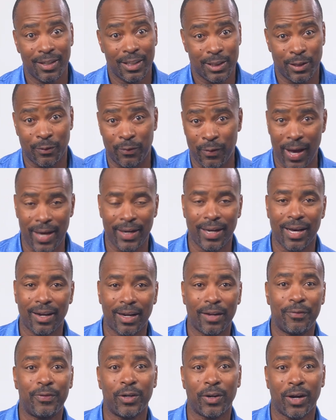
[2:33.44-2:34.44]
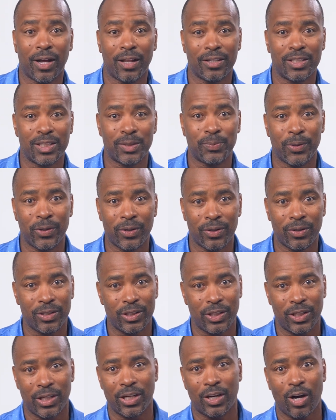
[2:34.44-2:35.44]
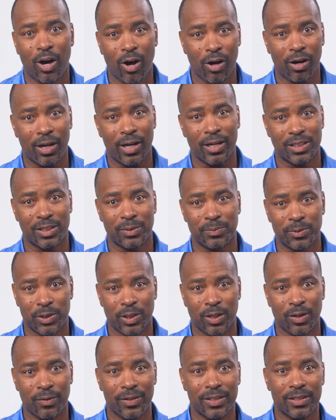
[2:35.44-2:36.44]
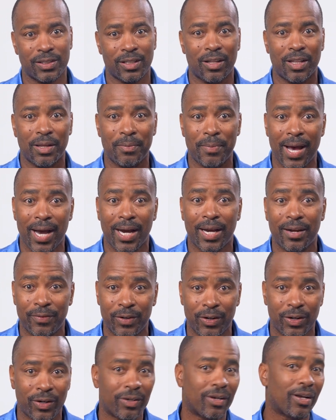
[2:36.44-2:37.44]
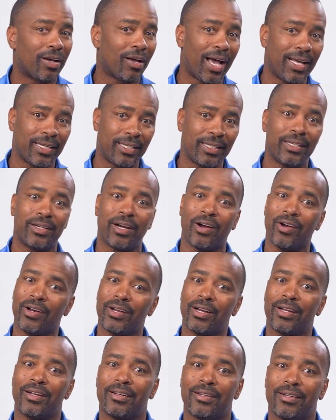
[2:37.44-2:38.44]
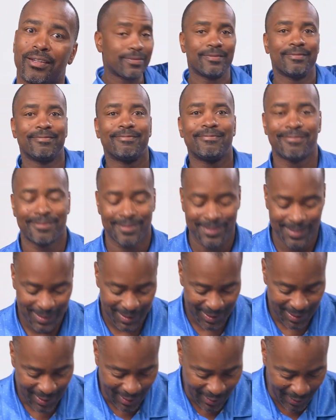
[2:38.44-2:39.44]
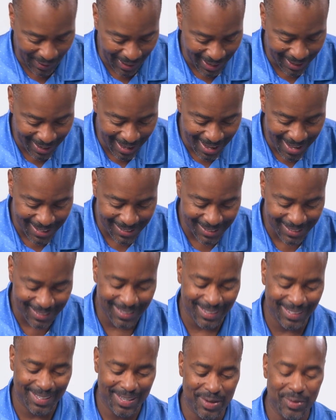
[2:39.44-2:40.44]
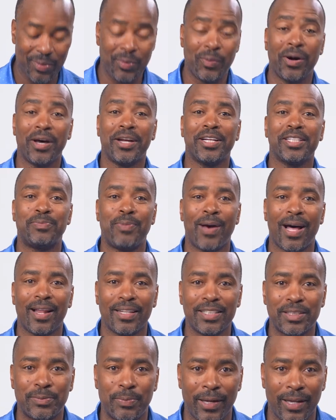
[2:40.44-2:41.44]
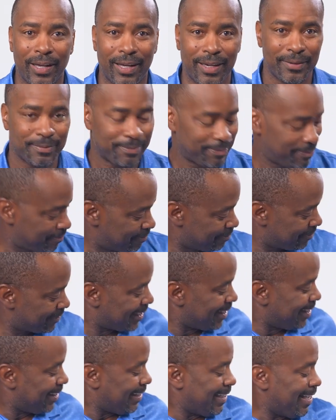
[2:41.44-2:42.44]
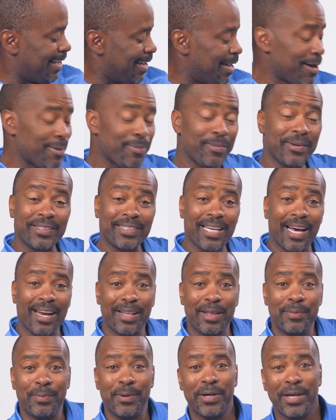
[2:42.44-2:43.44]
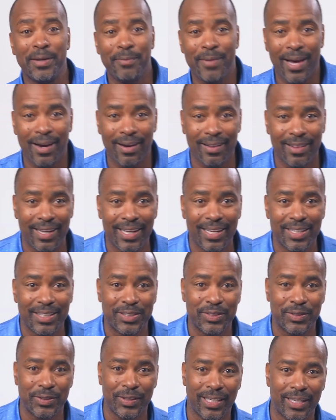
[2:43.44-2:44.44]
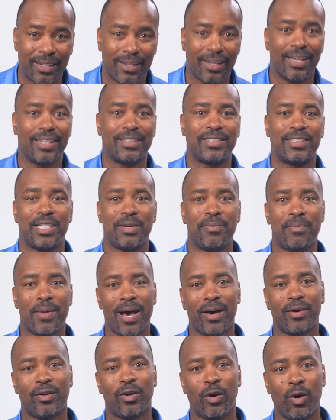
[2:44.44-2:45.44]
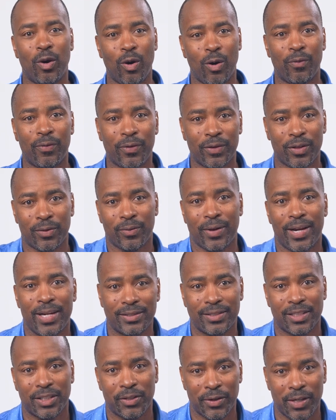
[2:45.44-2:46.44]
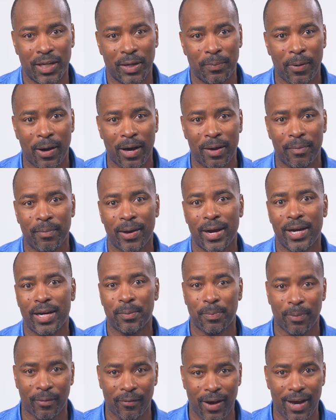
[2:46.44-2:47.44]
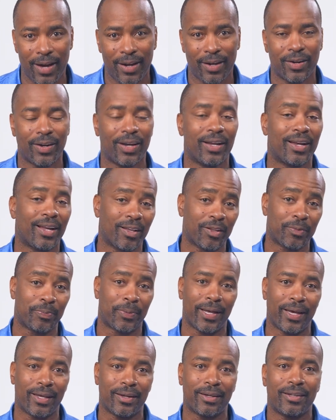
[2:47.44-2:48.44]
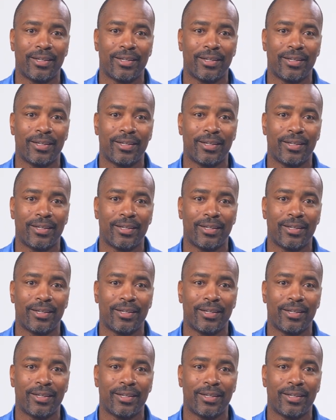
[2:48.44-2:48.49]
To find out if you're eligible, you can call customer service on the back of your ID card. Okay, next, what is balance billing? Yep, it's kind of the boogeyman of the industry. It's the amount over the rates agreed upon by your provider and health plan.